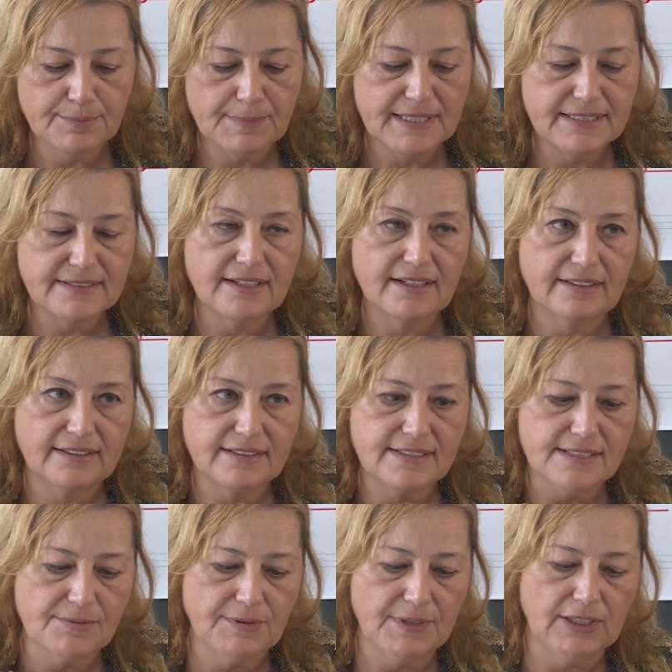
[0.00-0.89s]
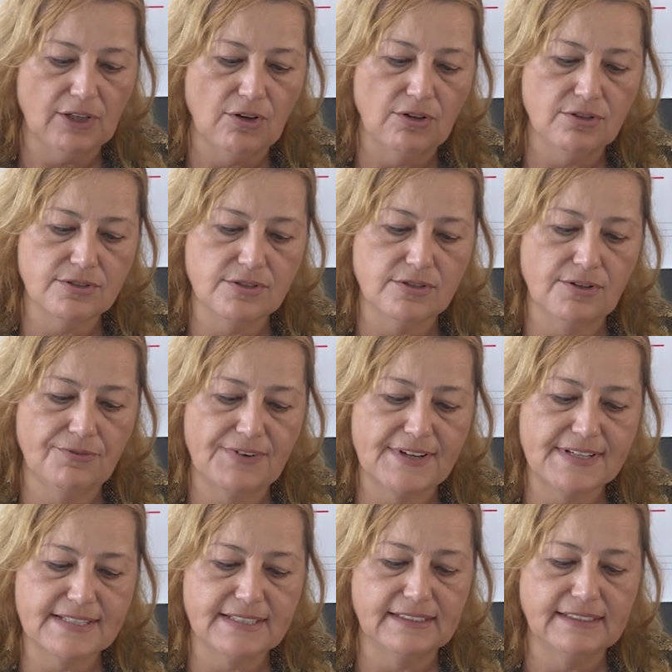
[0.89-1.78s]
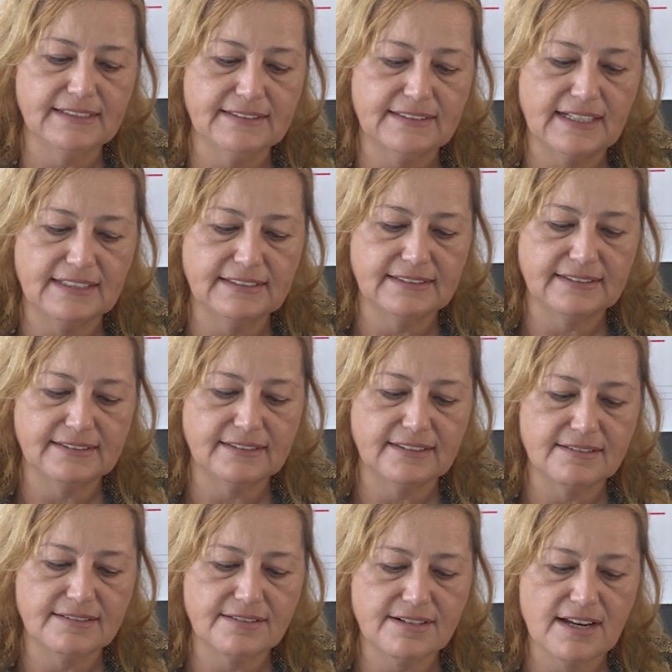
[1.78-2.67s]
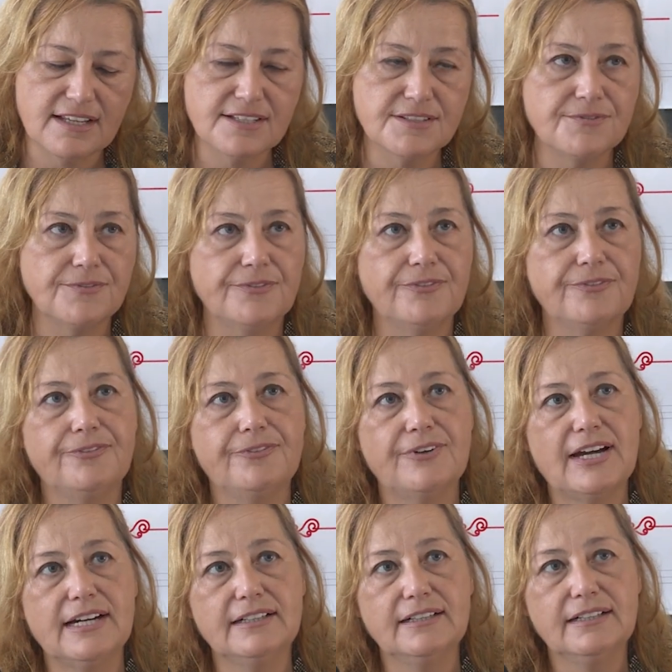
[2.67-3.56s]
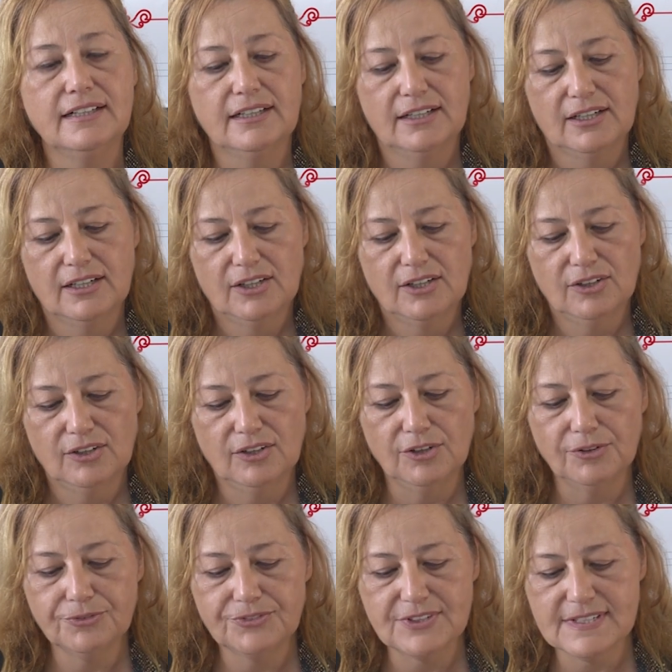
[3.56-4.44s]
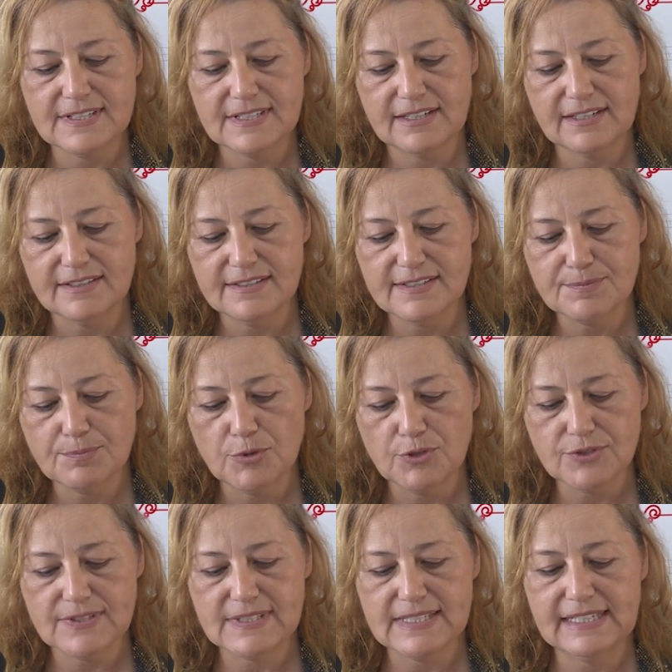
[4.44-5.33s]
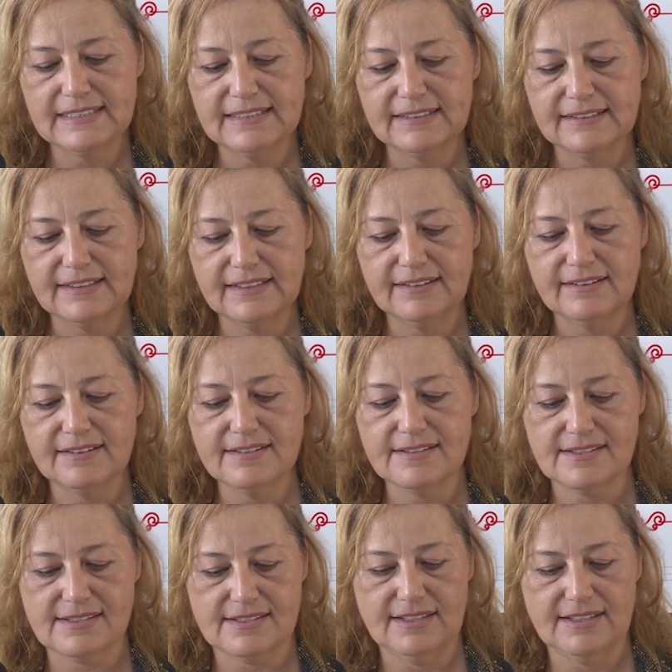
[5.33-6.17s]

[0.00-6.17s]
materials will also facilitate the transfer of the skills most needed in these